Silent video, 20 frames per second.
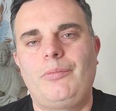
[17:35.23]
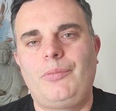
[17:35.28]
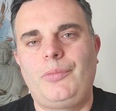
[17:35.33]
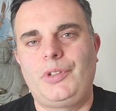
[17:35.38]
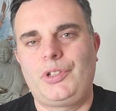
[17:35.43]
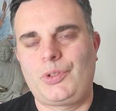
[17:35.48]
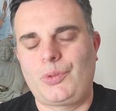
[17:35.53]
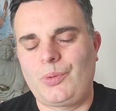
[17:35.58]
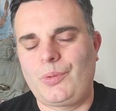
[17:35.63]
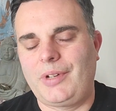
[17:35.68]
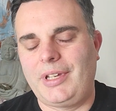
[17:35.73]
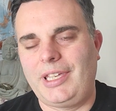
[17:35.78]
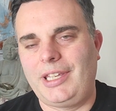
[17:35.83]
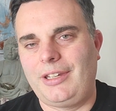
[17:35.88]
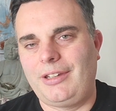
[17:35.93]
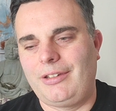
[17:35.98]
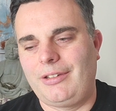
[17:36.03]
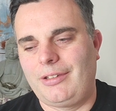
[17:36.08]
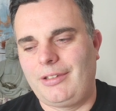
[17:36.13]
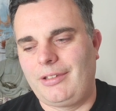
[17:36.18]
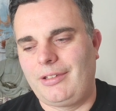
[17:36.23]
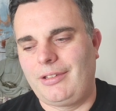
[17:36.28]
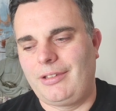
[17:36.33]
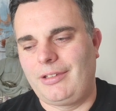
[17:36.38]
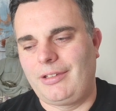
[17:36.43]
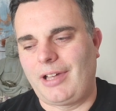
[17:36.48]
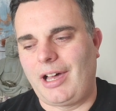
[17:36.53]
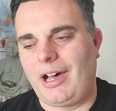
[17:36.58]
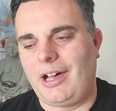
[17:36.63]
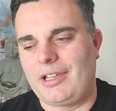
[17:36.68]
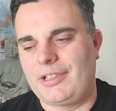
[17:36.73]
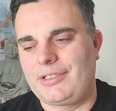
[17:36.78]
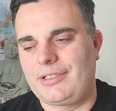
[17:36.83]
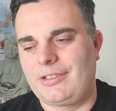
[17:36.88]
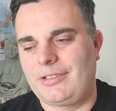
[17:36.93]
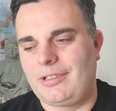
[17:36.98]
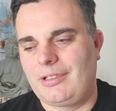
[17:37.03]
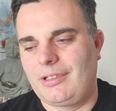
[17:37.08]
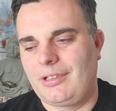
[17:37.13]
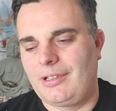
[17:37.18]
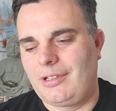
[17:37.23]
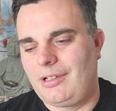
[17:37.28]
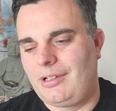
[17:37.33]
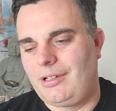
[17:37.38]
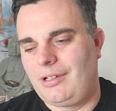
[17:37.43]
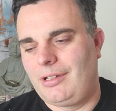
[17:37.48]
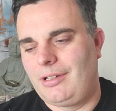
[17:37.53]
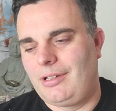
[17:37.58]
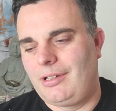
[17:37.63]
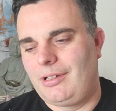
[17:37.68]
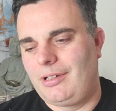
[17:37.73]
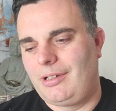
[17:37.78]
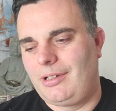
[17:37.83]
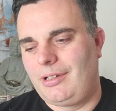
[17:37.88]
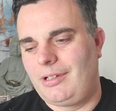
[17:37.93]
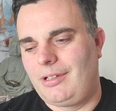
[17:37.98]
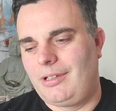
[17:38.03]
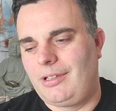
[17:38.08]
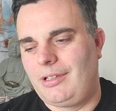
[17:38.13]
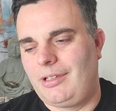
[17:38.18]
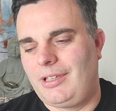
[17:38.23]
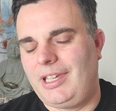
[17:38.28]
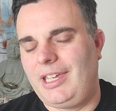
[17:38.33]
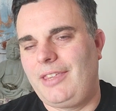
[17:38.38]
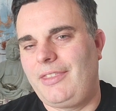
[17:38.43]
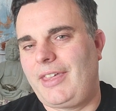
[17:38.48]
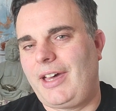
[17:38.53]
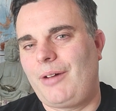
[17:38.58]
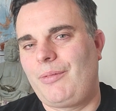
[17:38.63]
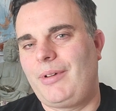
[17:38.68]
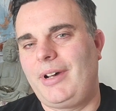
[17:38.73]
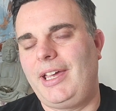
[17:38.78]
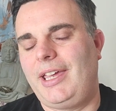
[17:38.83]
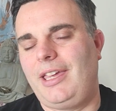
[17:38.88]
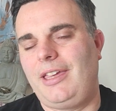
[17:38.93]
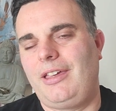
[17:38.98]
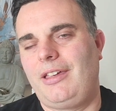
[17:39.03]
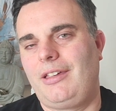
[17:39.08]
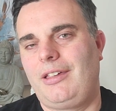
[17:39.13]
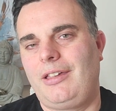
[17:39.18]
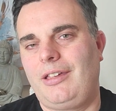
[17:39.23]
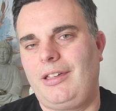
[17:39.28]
between us, in that way,